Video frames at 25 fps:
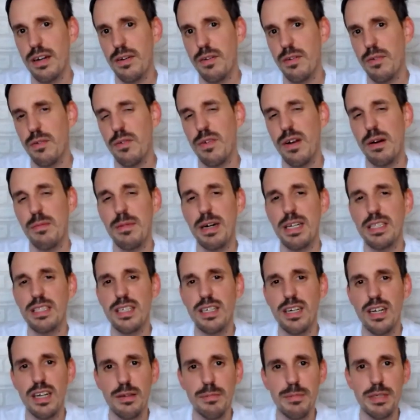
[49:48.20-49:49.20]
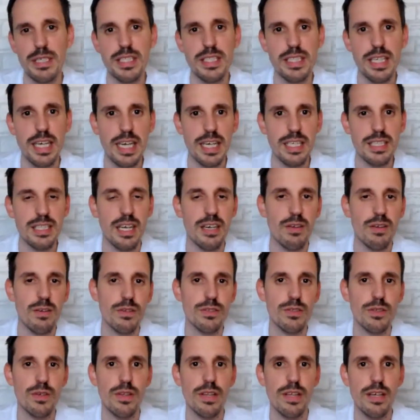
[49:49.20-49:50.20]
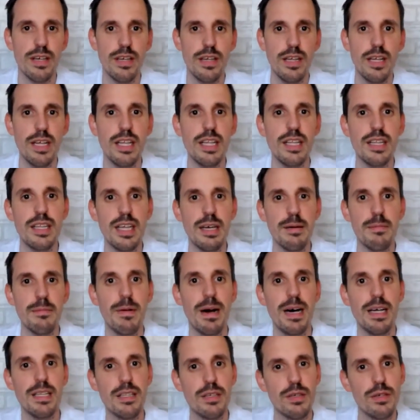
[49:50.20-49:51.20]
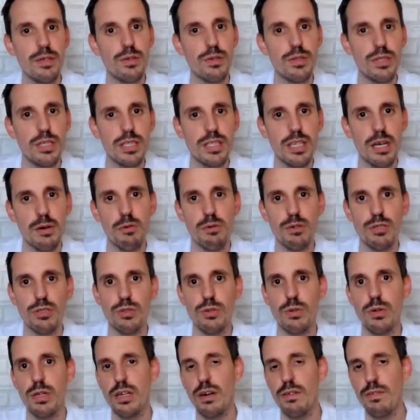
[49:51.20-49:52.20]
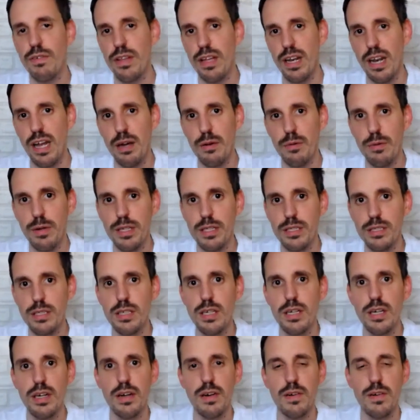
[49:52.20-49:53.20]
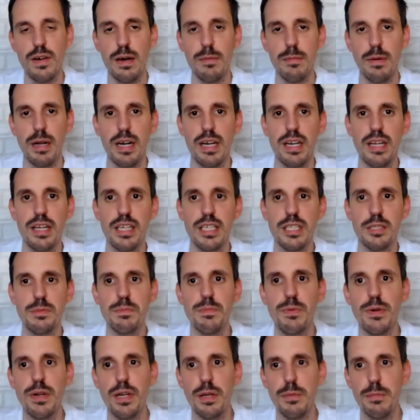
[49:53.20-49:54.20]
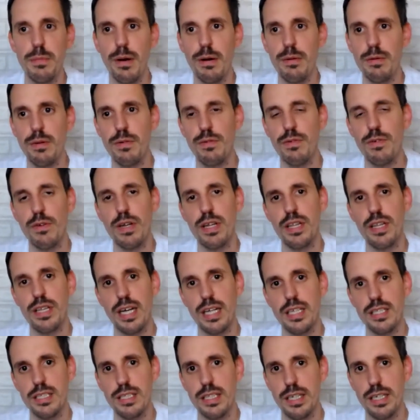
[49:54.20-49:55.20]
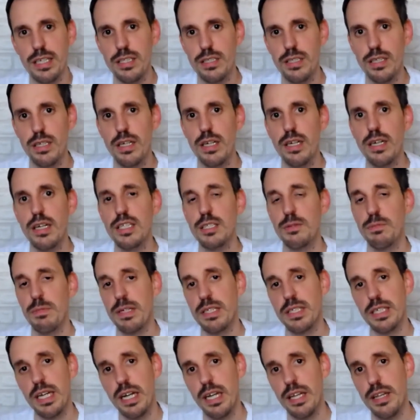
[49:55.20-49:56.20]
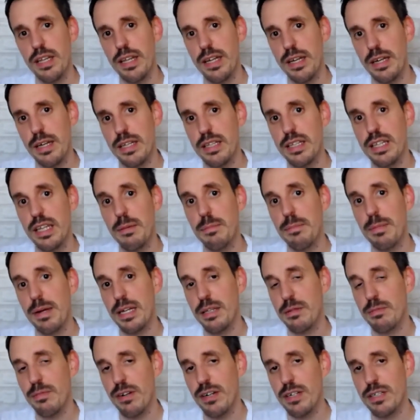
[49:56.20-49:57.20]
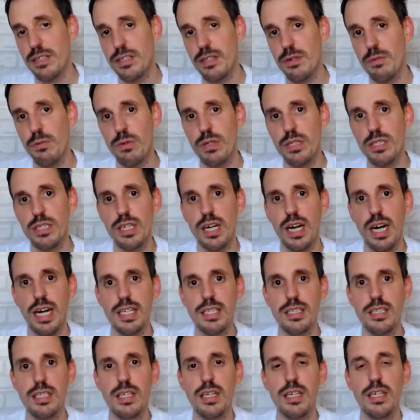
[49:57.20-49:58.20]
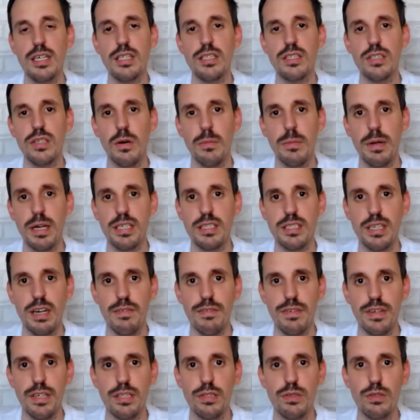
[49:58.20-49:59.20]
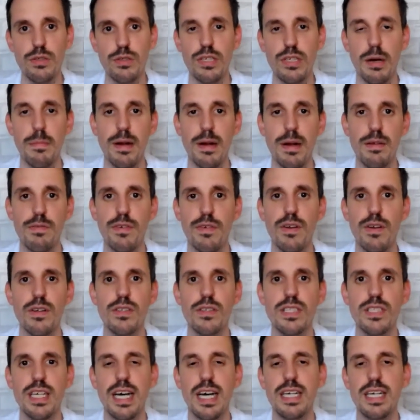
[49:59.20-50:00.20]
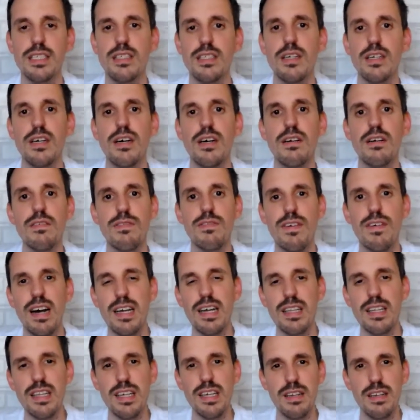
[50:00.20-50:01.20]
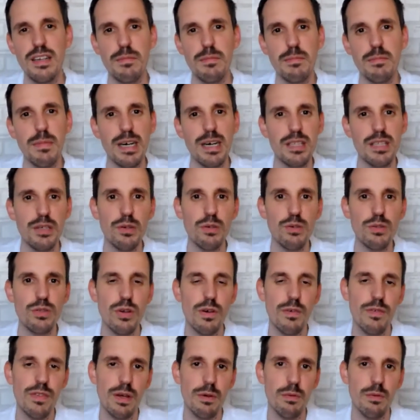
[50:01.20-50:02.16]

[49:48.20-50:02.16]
grammatical mistakes and also the bad uses I was doing of the language. Grammarly is pretty powerful in that sense, especially the paid version, which has some extra features apart from just finding bad use of the